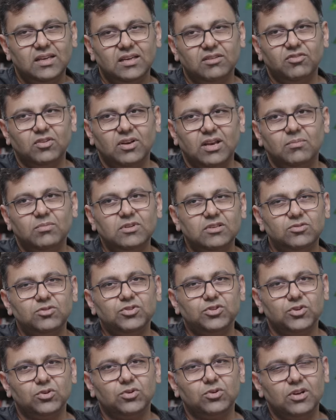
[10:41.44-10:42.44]
if you're able to
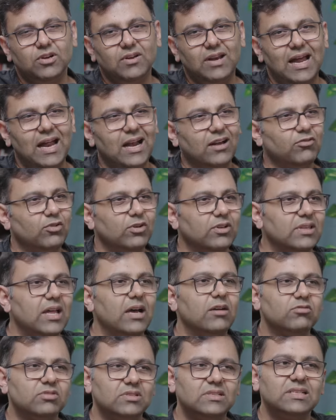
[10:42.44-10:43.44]
show your ad for a
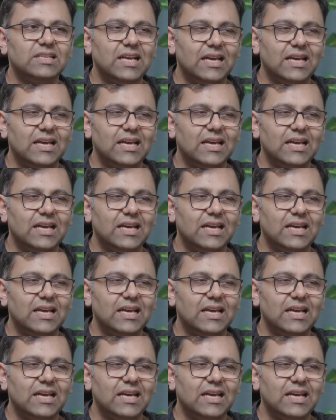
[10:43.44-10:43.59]
thousand